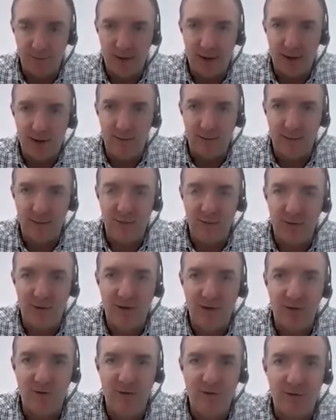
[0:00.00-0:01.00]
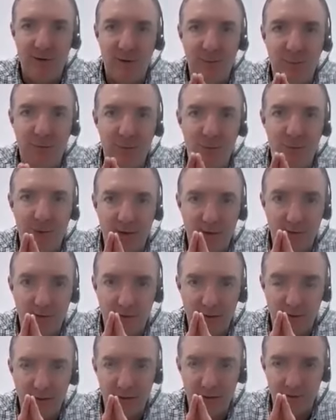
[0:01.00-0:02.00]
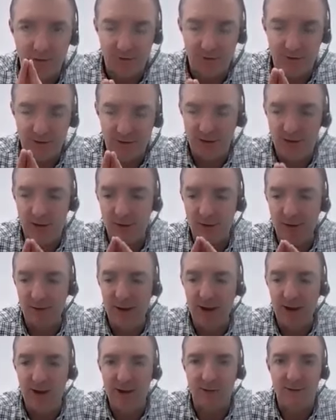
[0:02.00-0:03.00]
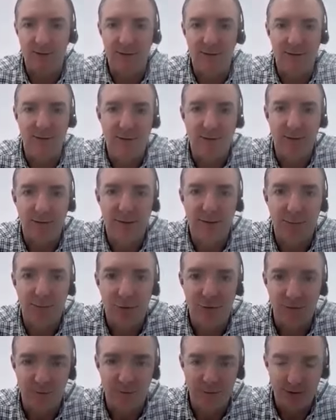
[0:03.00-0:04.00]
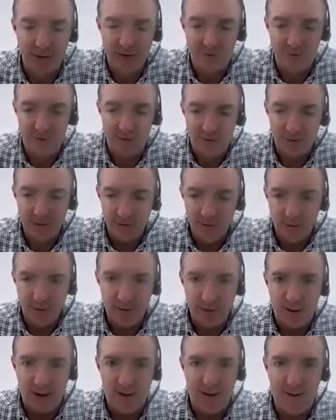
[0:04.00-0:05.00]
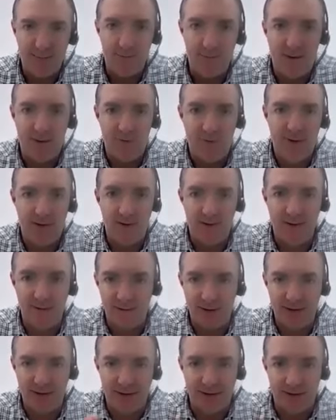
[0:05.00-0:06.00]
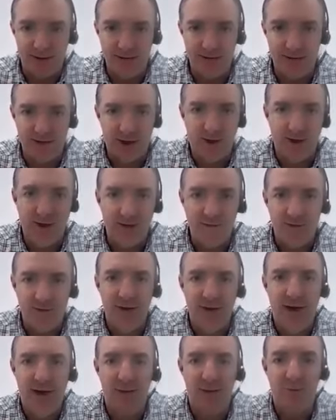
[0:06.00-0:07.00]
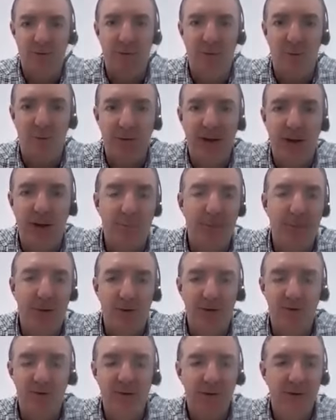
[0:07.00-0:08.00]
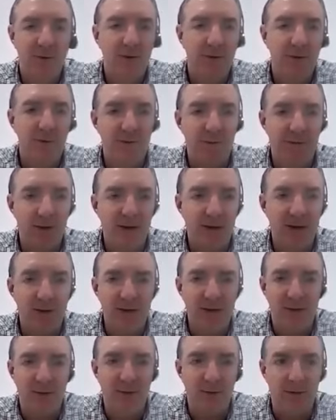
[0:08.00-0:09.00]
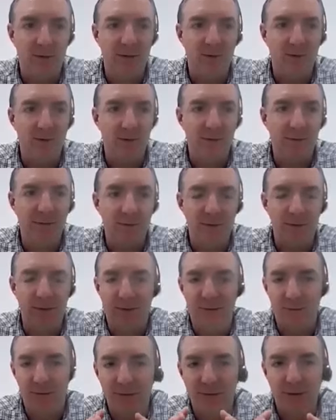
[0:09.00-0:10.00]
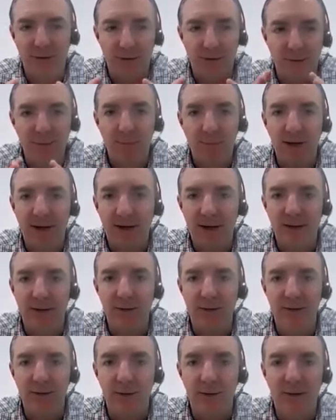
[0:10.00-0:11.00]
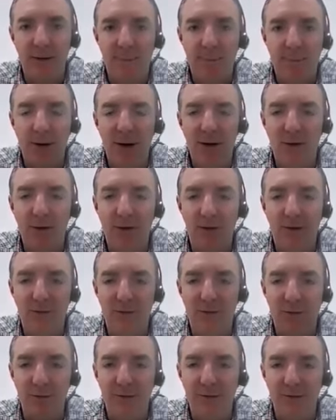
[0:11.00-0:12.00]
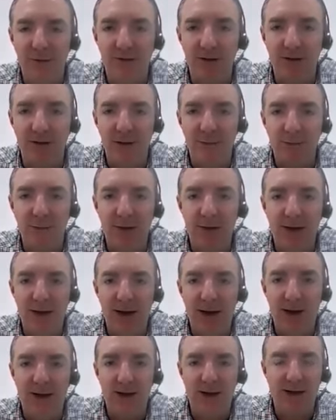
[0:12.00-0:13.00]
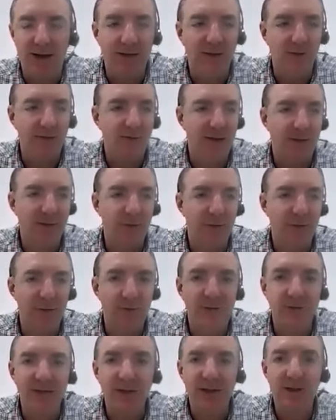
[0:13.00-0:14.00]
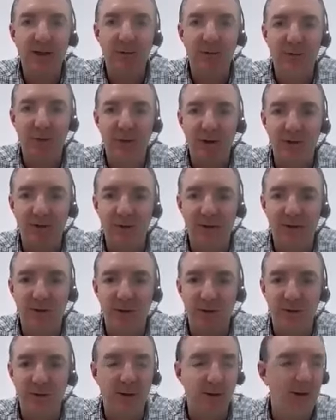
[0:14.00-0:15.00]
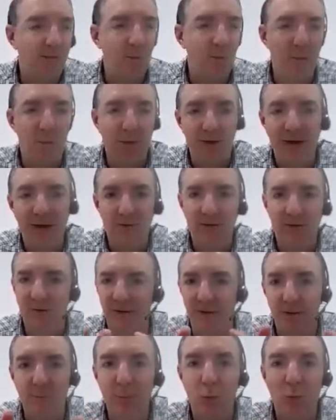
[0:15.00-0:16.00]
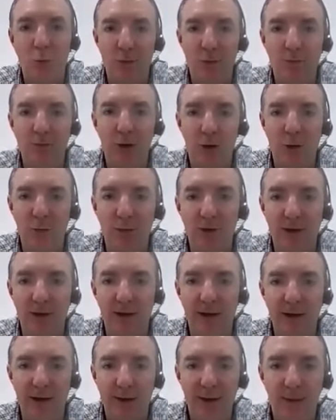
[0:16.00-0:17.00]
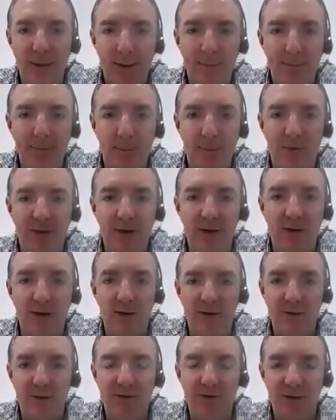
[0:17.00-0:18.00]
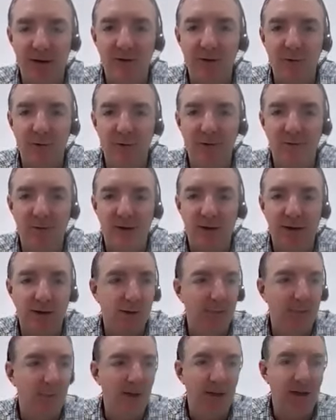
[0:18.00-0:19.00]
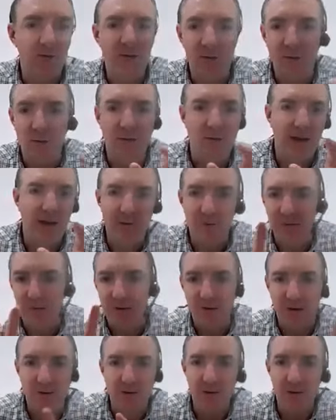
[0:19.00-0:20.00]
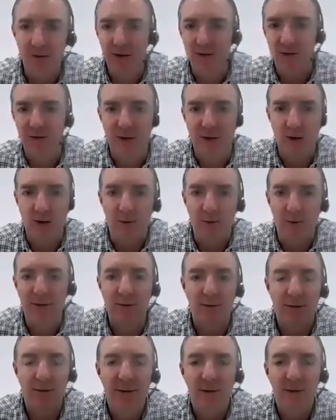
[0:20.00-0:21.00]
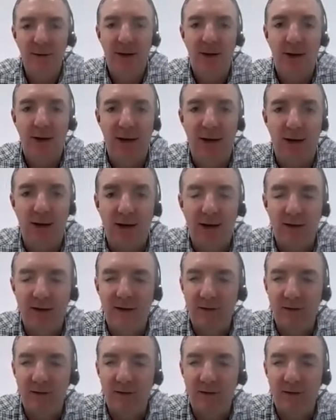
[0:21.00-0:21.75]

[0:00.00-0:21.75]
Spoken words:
relationship between the CEO and the project manager, and then it cascades out from that. But they are, you know, the main part of the team in the sense of the delivering side. Now everybody else has an important role in it, but they are the center of it, and they're making sure that everything is going into